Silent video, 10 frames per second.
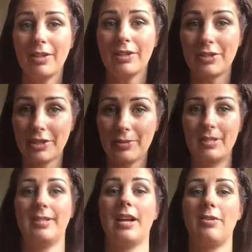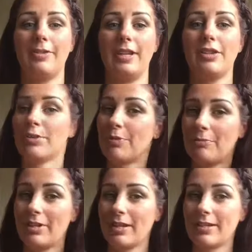you're doing your selfies, you're
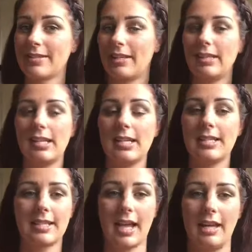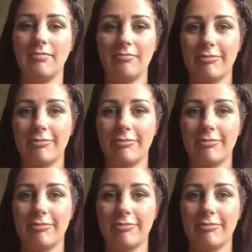probably going to sell at least 10